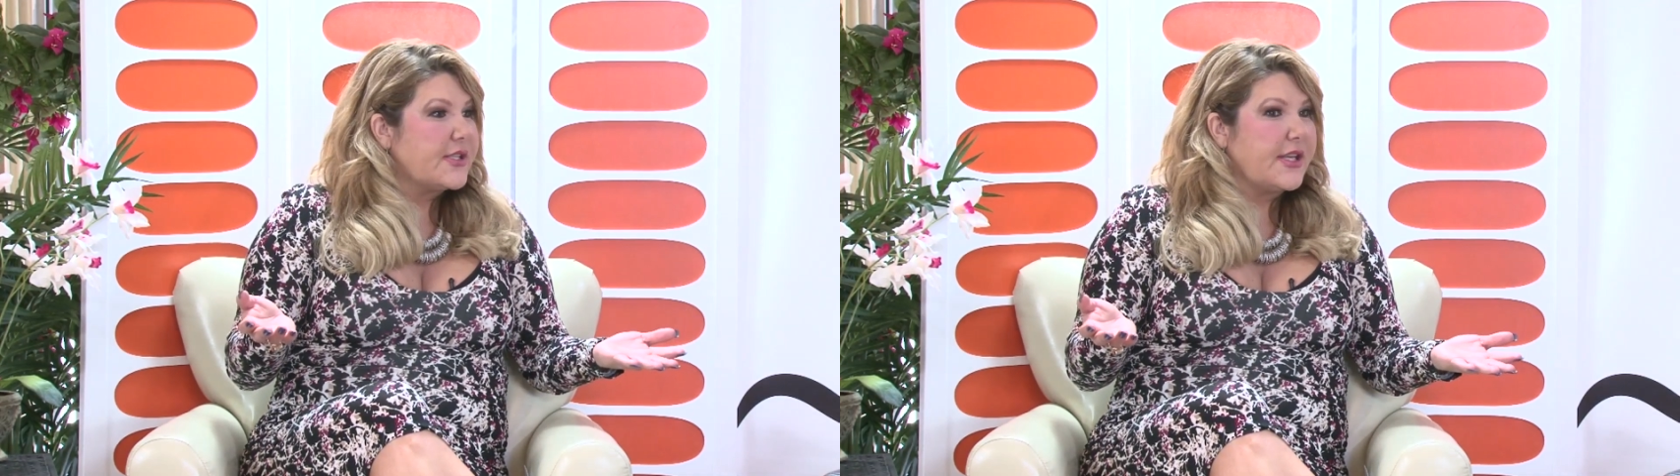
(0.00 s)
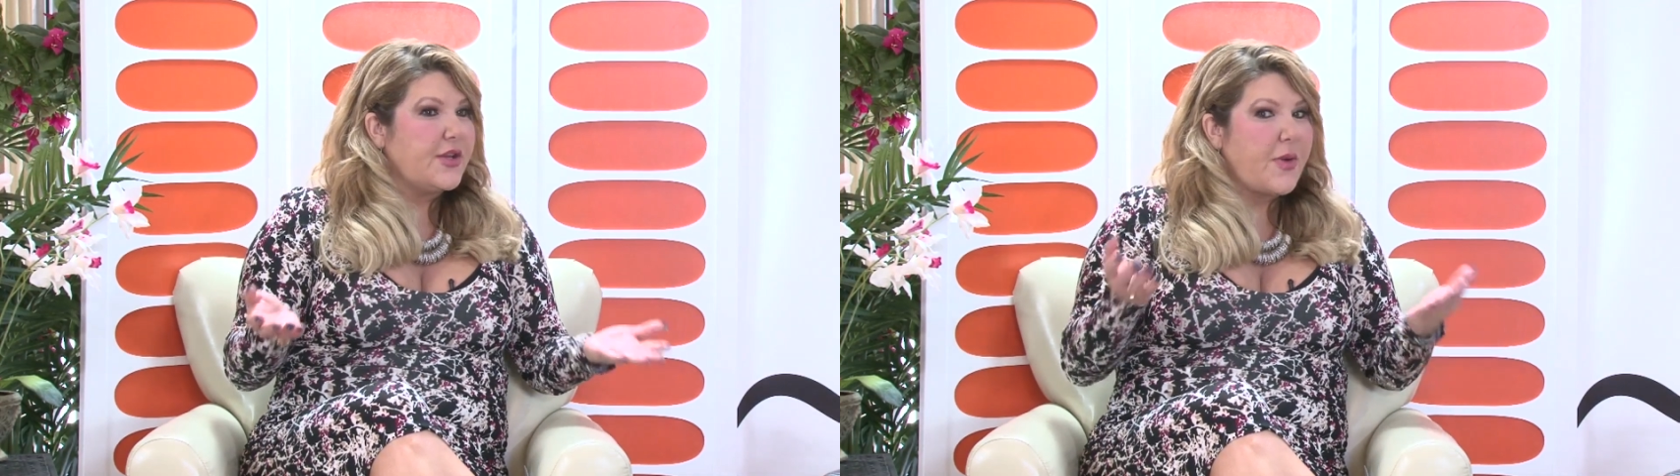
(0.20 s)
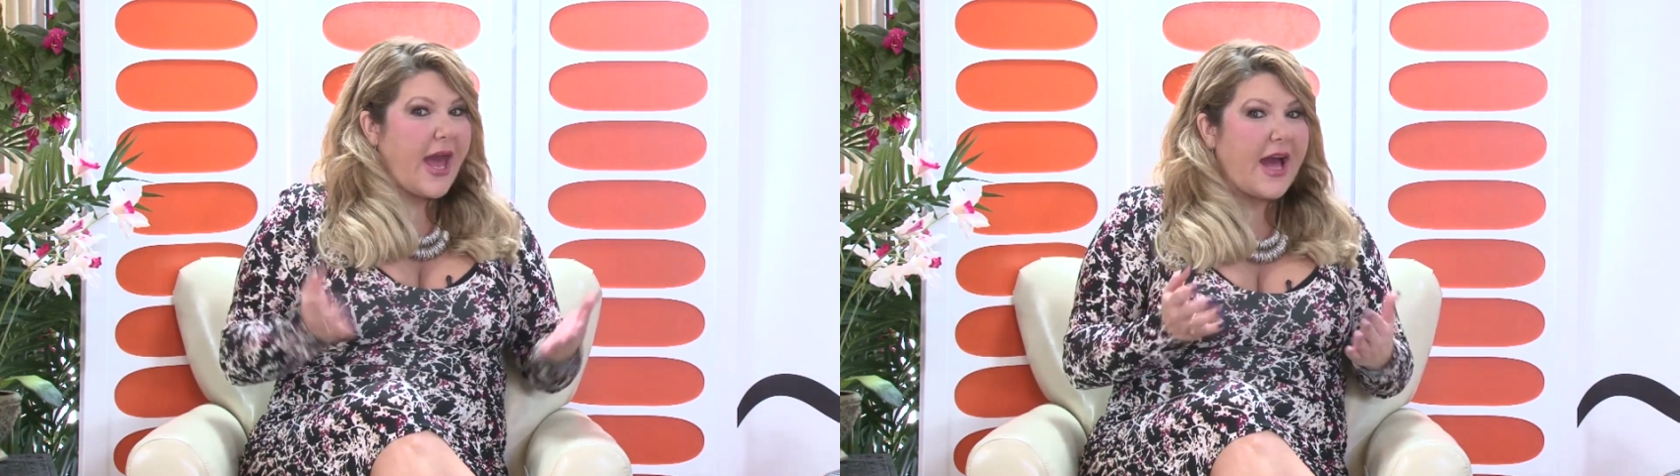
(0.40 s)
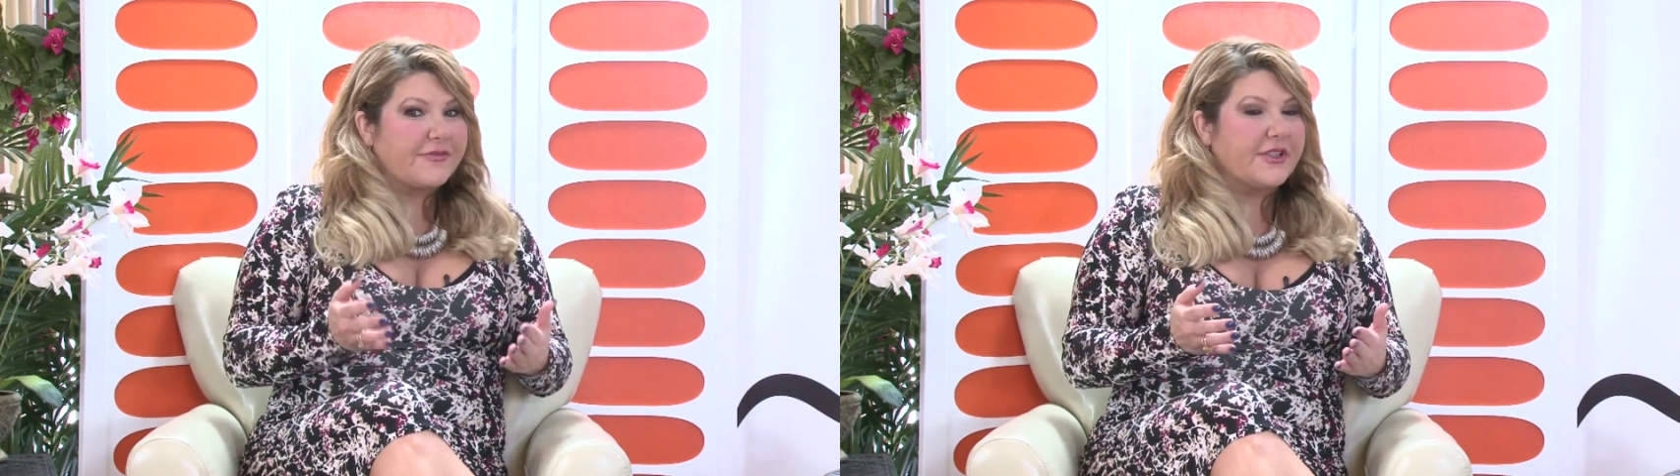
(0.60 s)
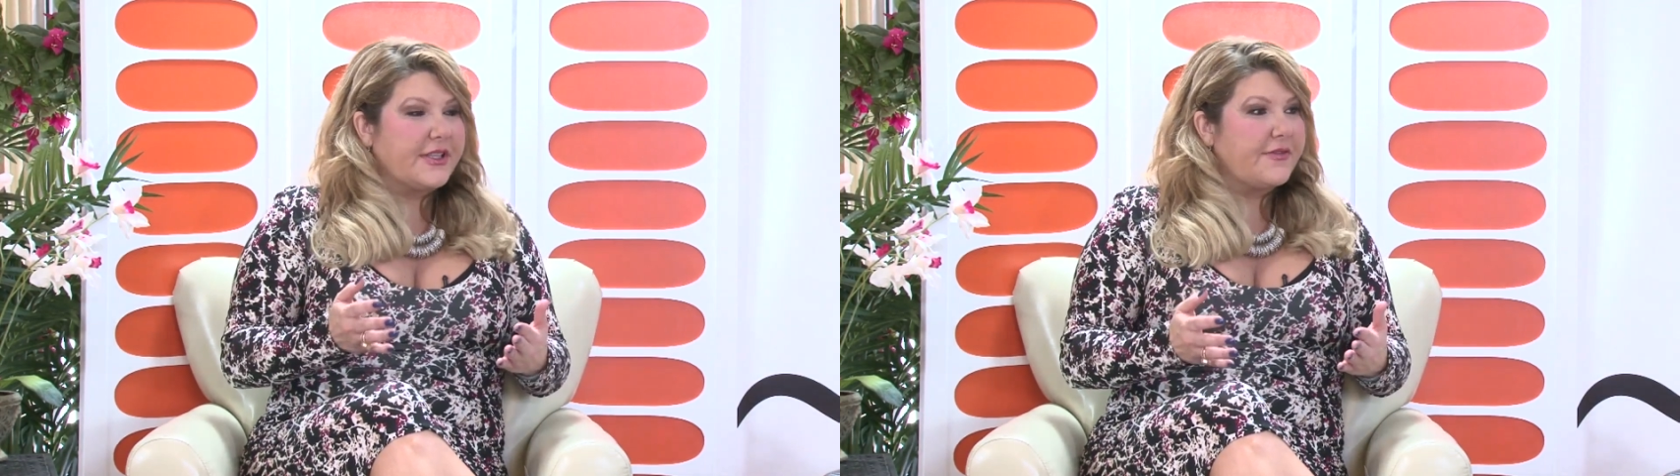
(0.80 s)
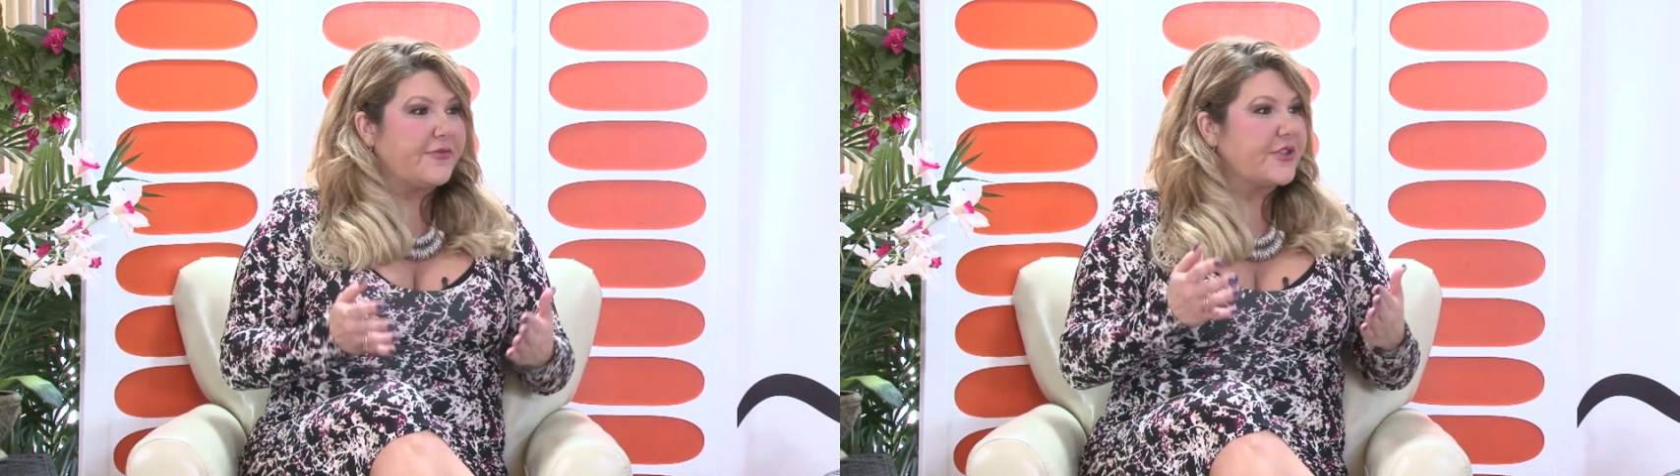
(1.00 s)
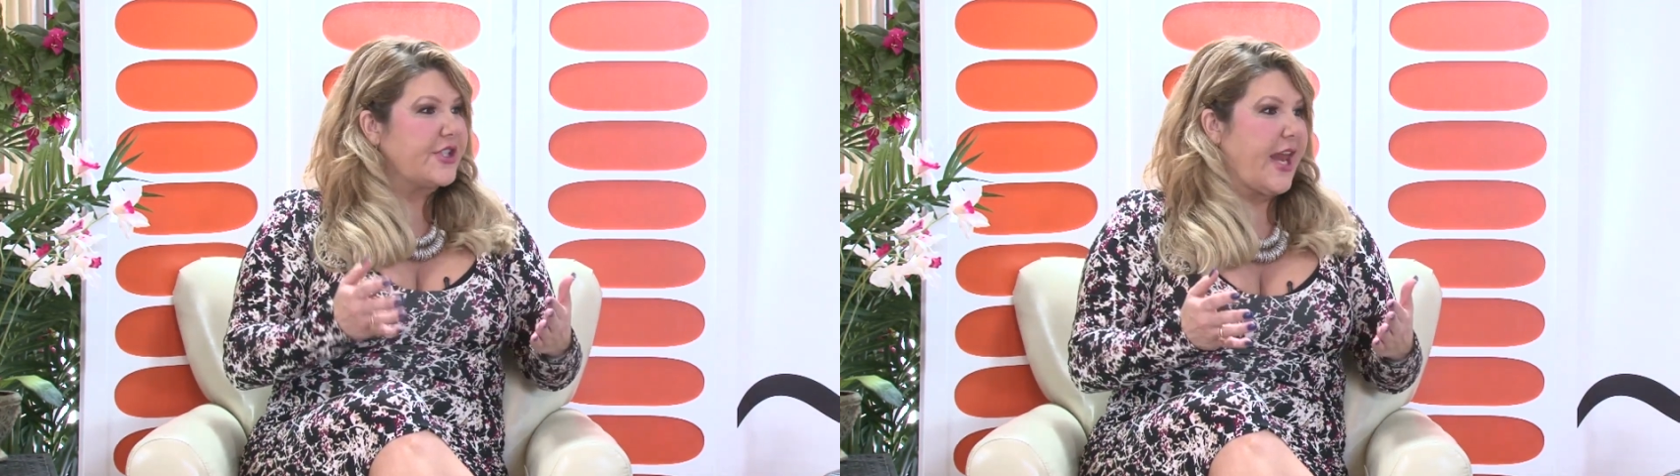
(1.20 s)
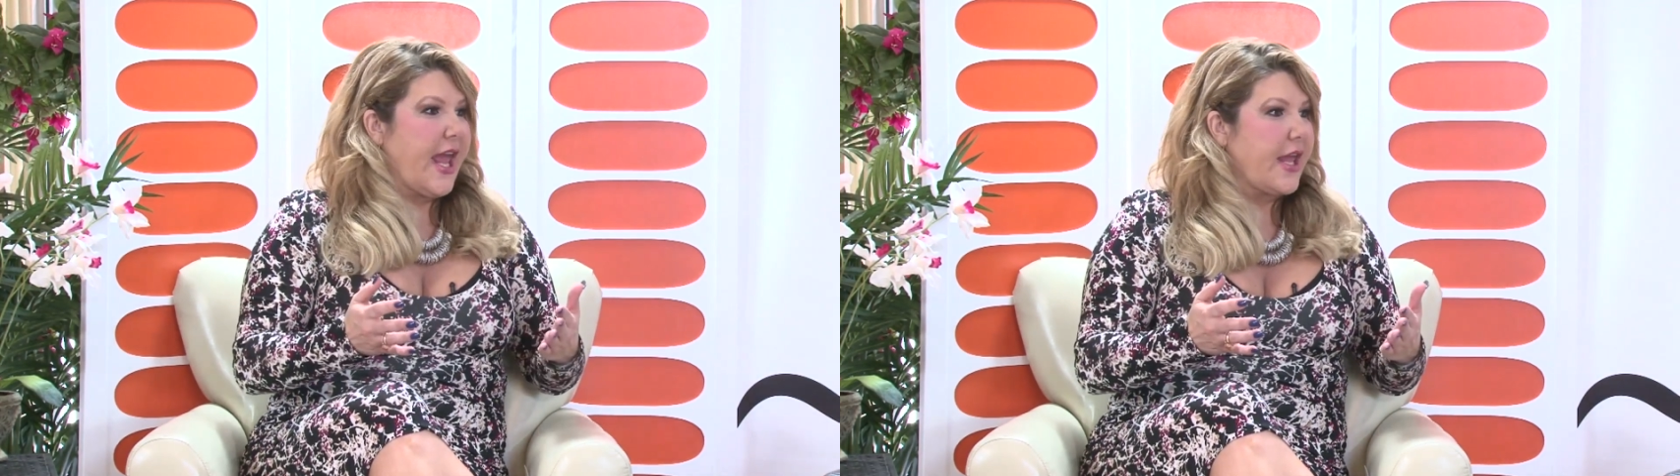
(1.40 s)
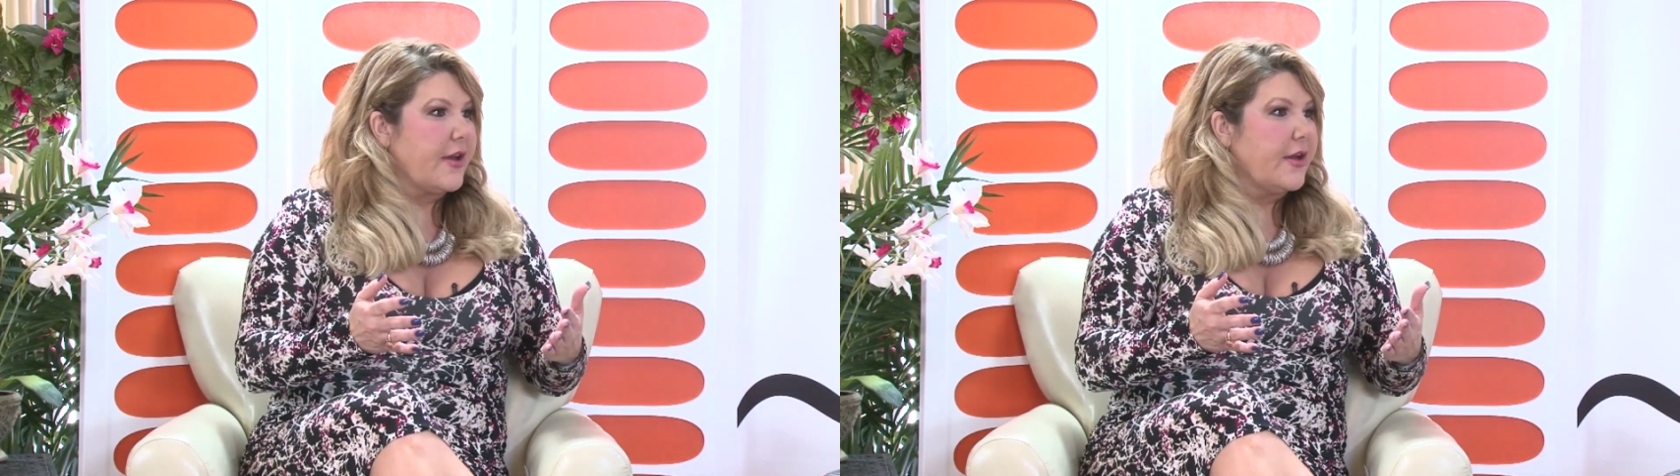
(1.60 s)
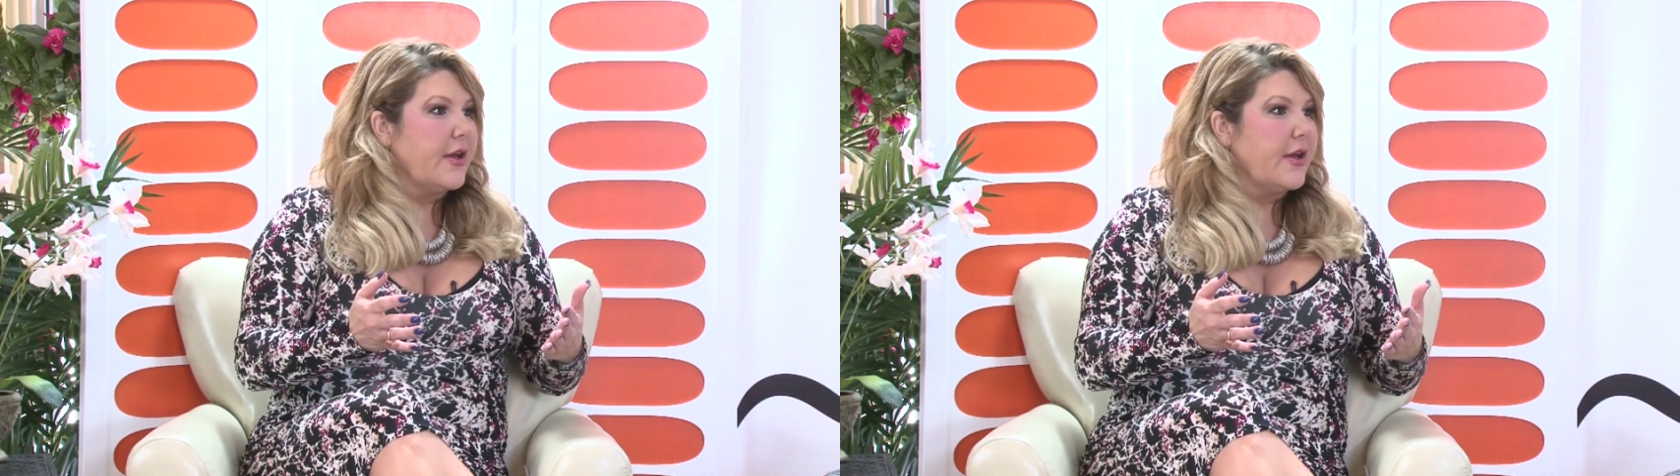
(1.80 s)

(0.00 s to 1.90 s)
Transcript: is that you have to live for today,